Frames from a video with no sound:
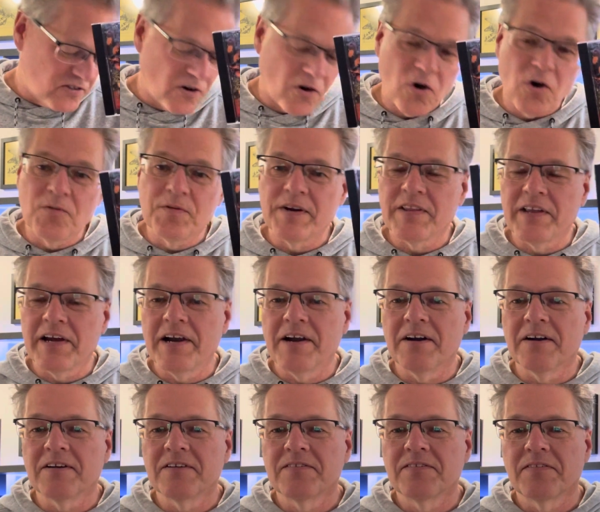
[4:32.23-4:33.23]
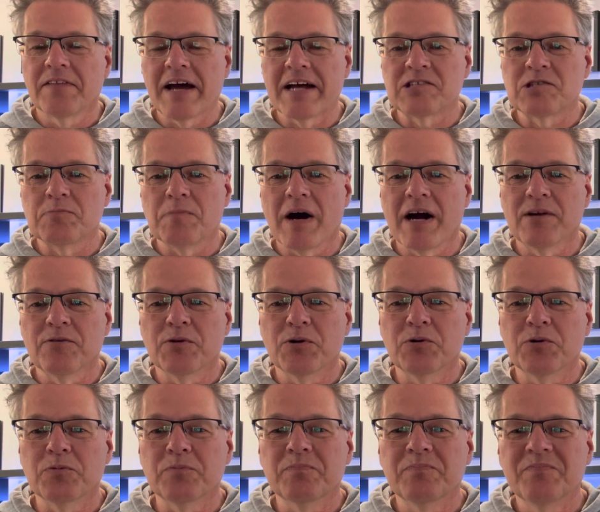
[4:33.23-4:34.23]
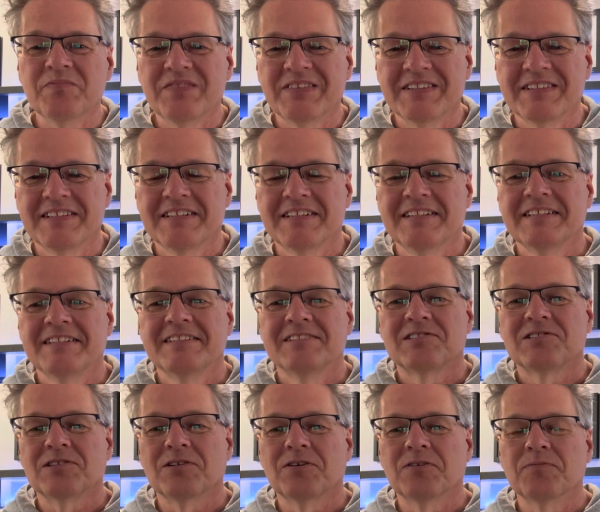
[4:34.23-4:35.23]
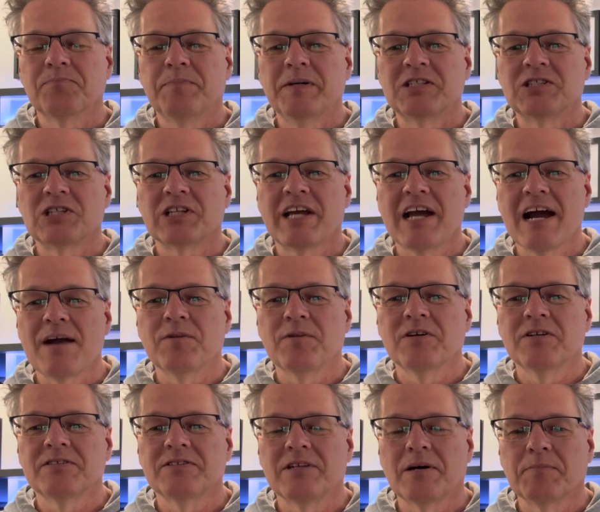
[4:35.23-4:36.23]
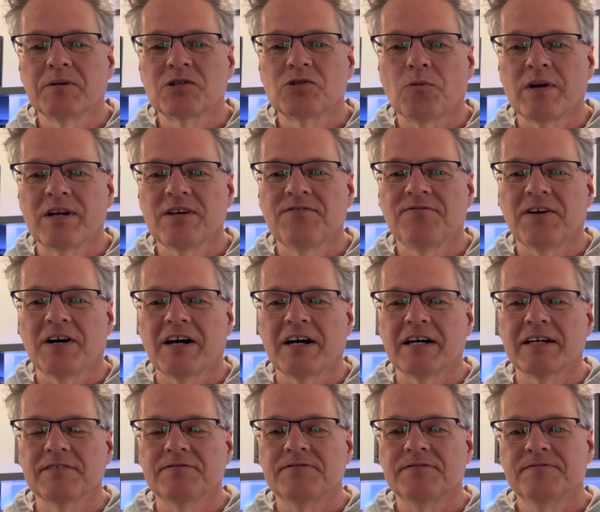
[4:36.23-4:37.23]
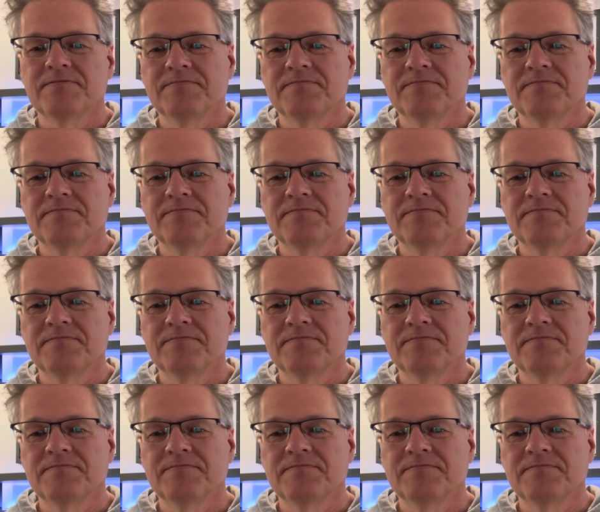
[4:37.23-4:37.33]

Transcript: over there, that's my room. So Pigeon Camera, number 25.